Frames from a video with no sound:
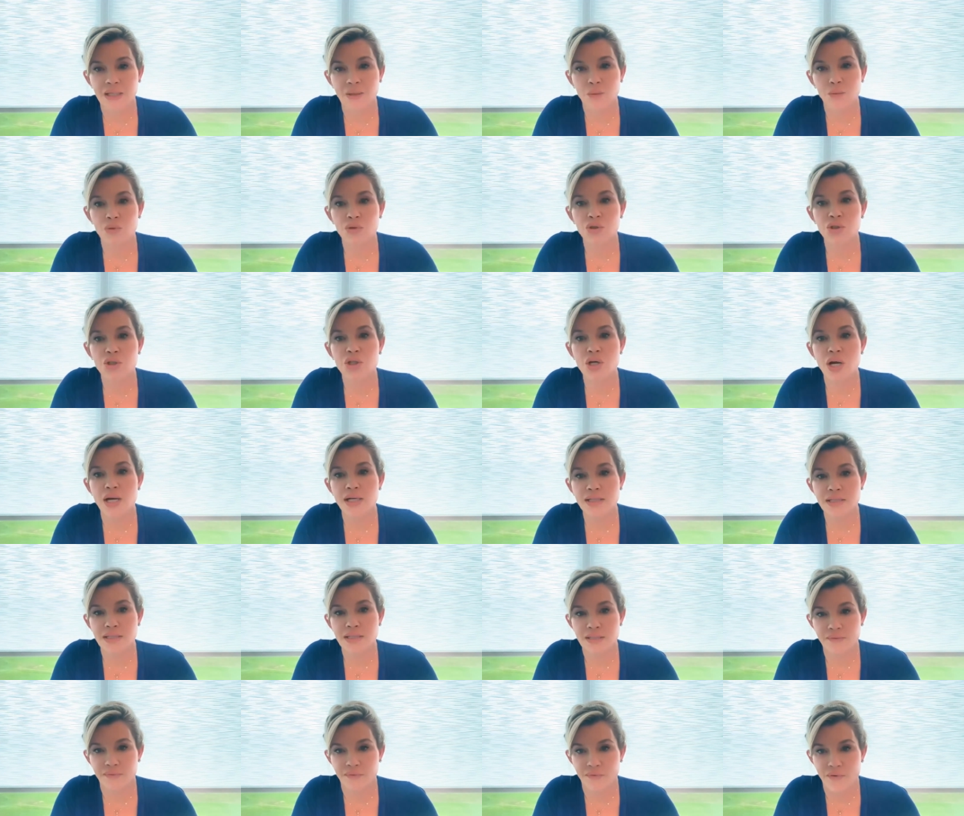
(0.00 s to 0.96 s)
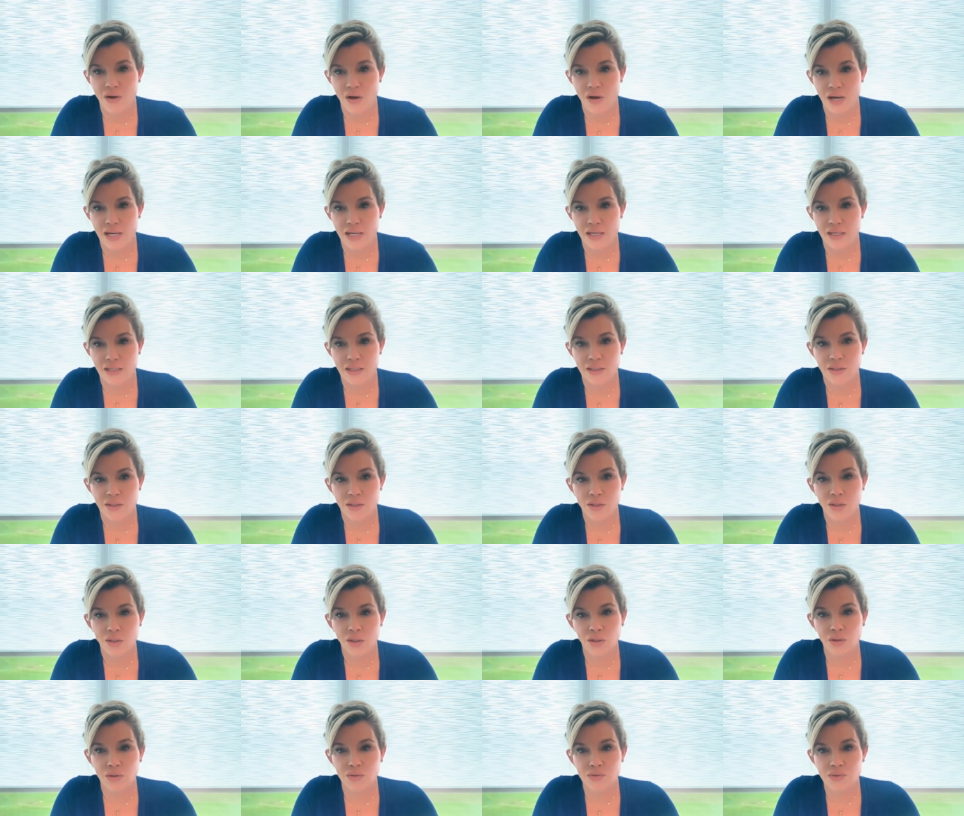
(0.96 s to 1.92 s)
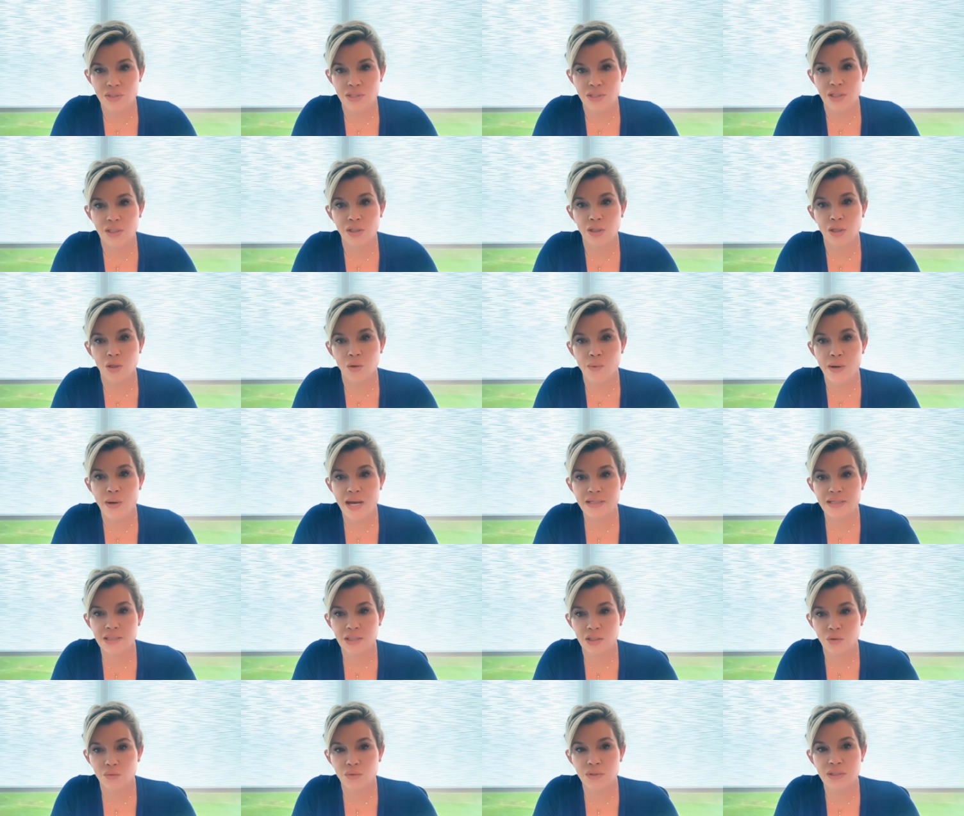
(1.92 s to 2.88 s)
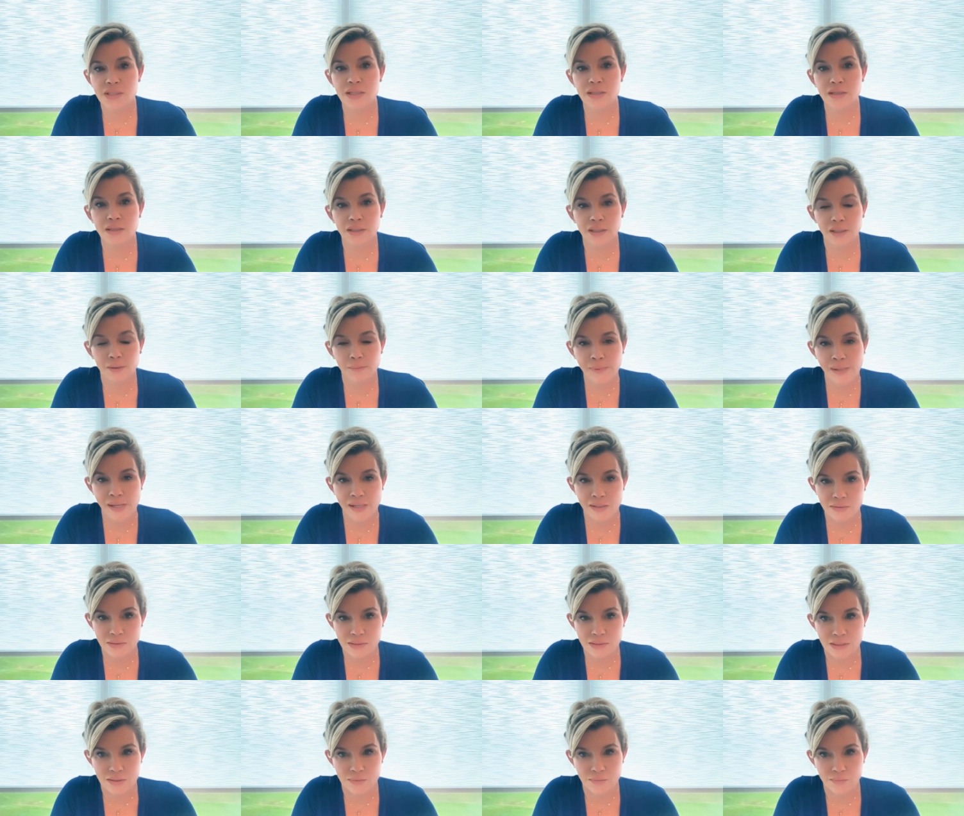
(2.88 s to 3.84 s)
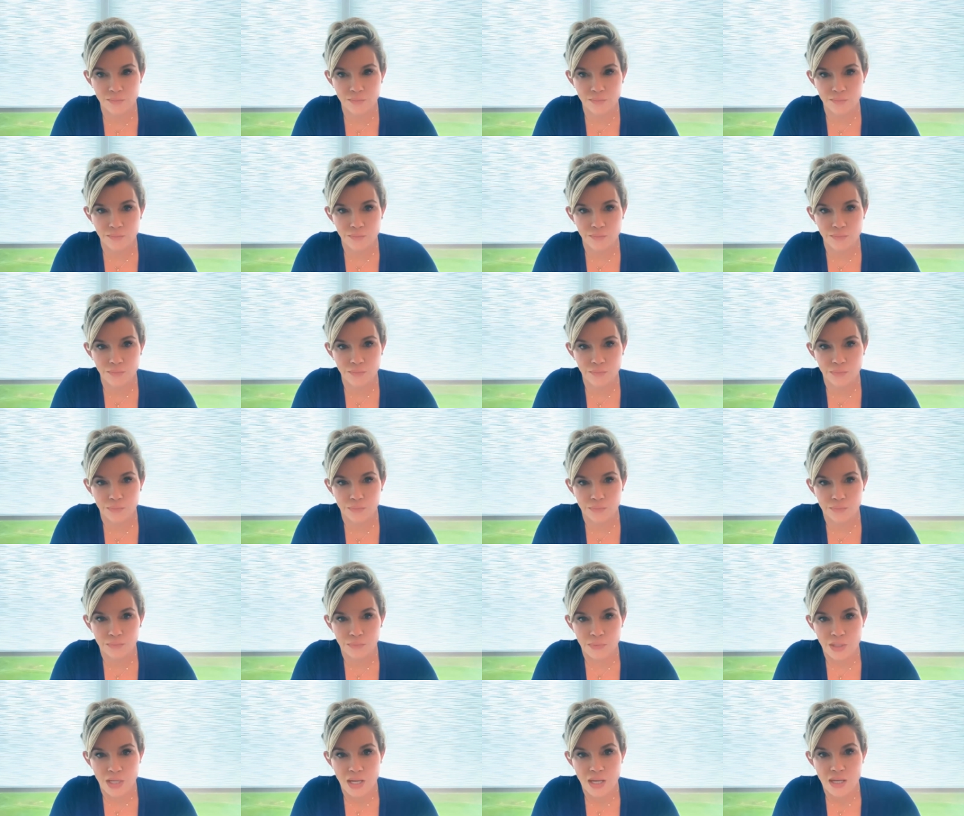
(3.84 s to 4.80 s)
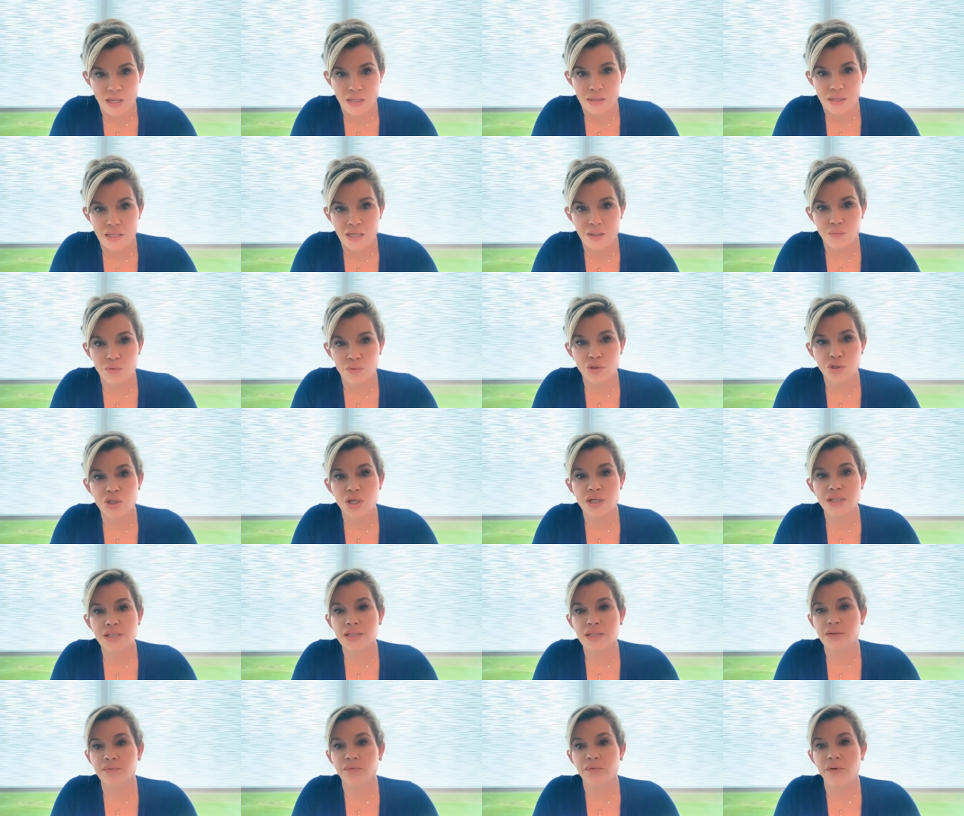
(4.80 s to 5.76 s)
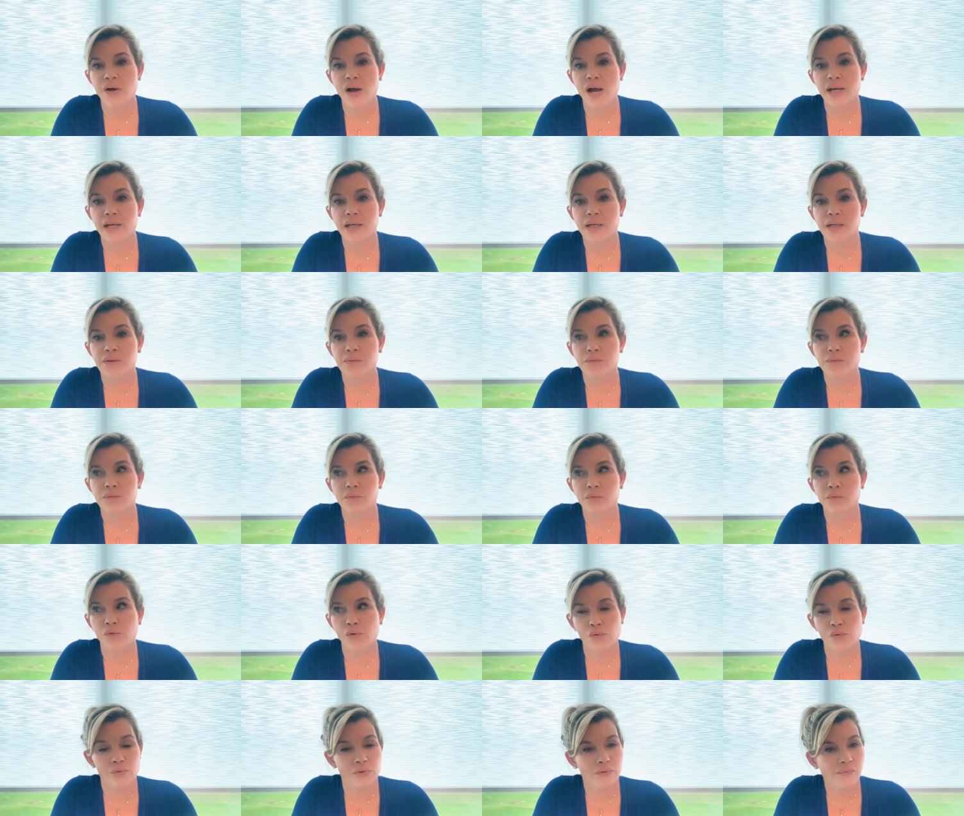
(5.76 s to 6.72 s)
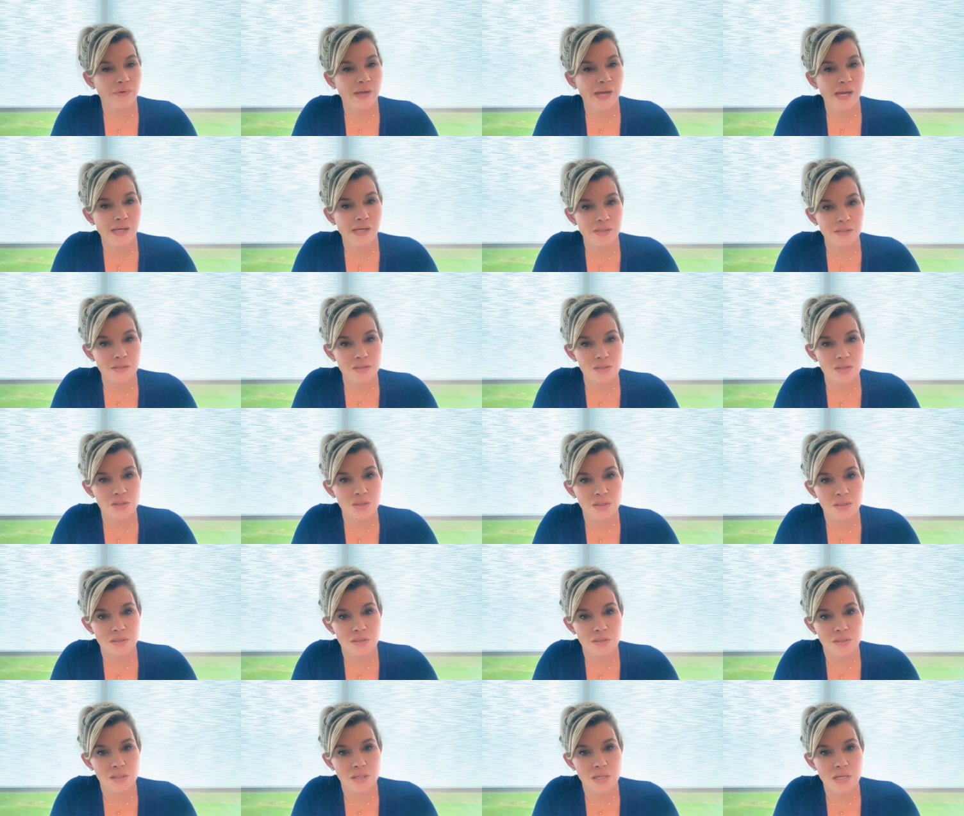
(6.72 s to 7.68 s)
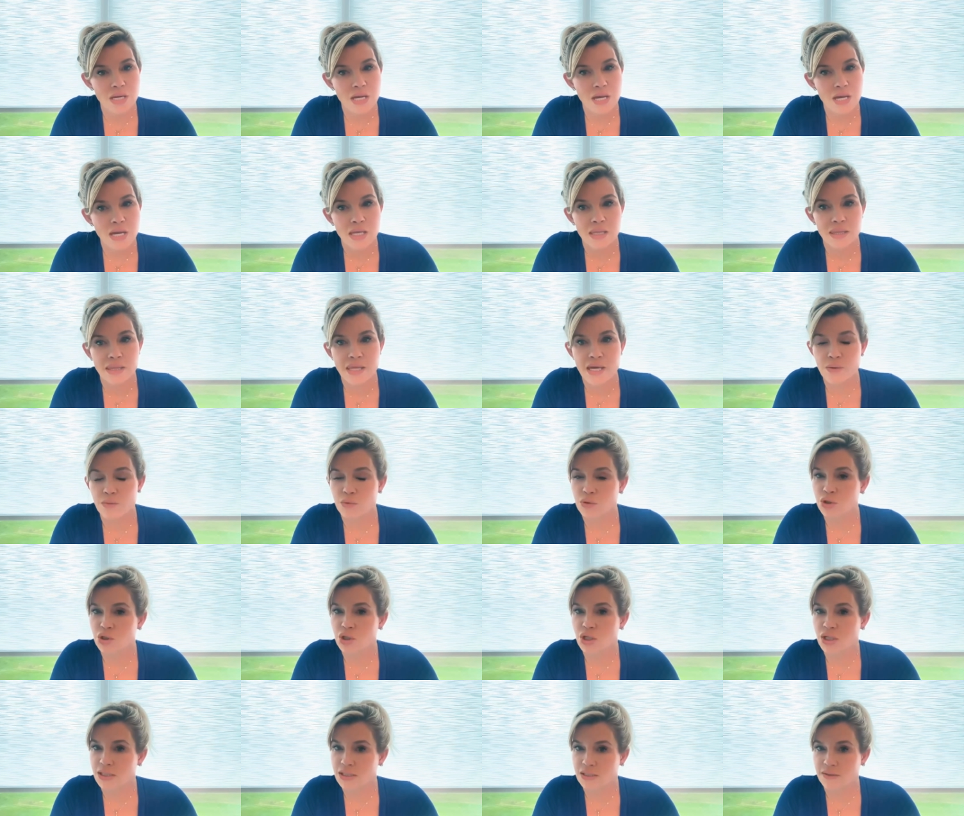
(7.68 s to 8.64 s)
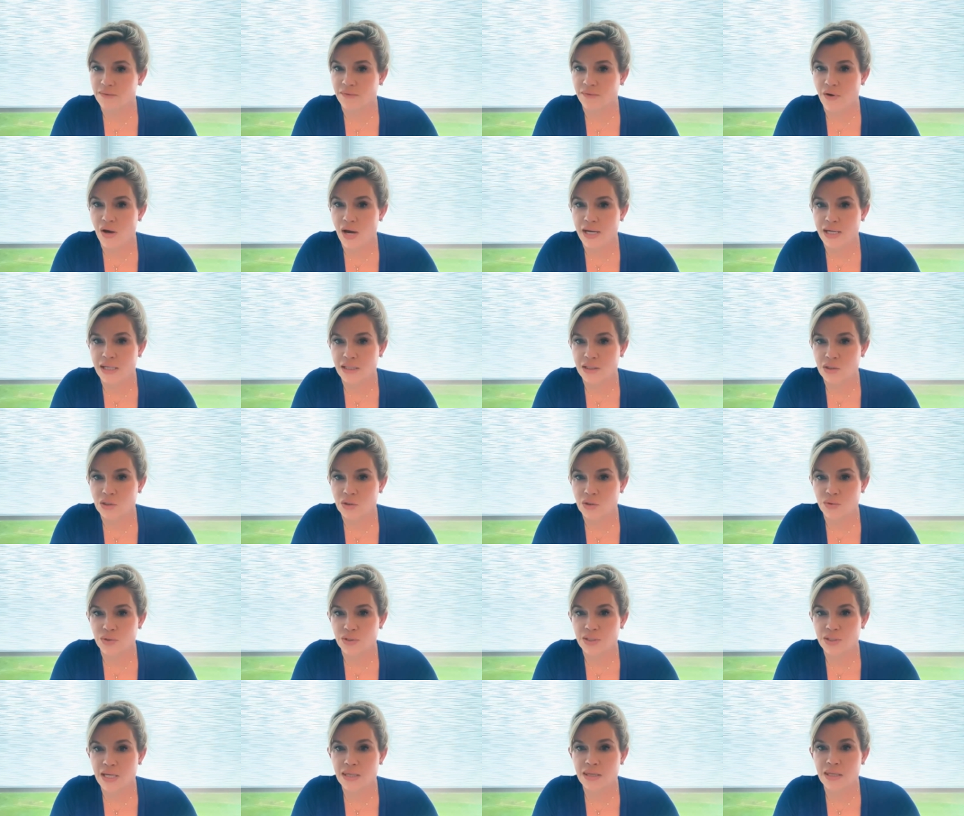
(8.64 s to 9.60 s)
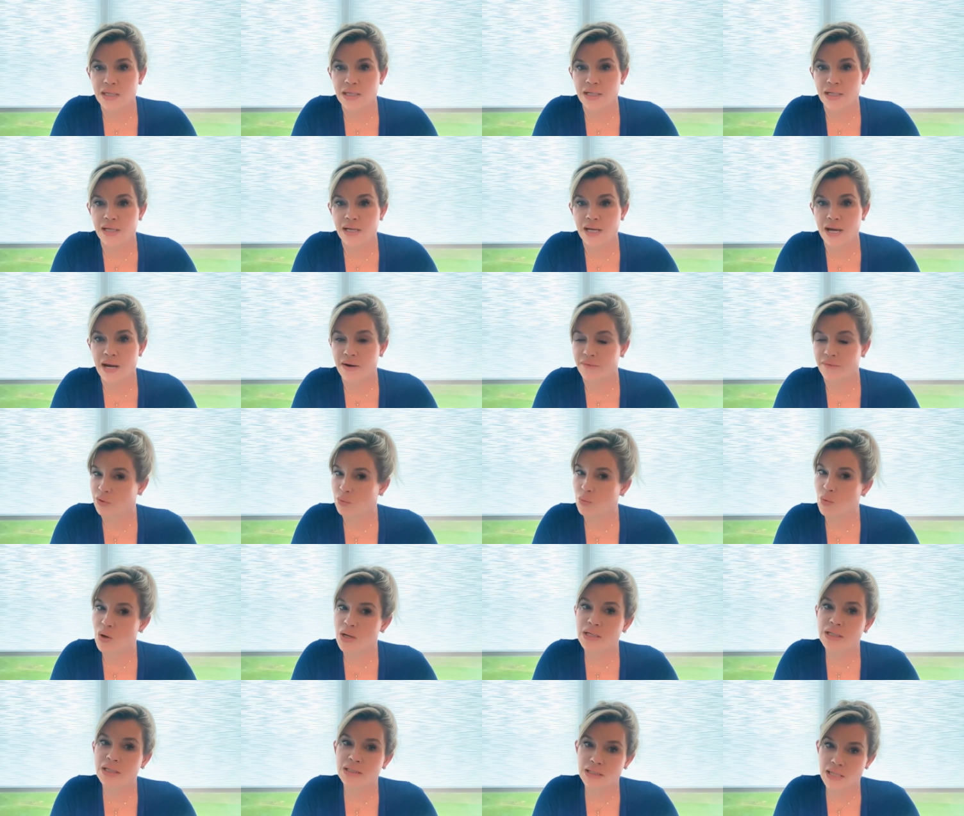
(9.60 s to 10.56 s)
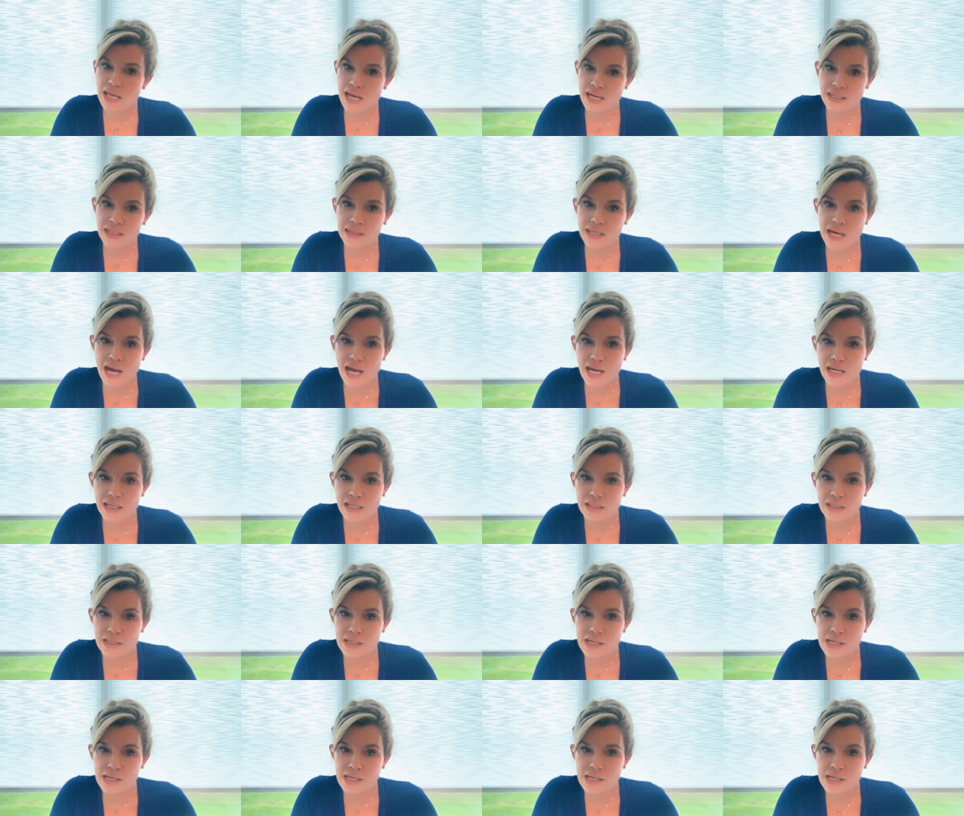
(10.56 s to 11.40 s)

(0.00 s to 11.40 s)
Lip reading: they will justify using you as a utility belt. They will justify it for revenge. They will justify it to say that everyone is like that.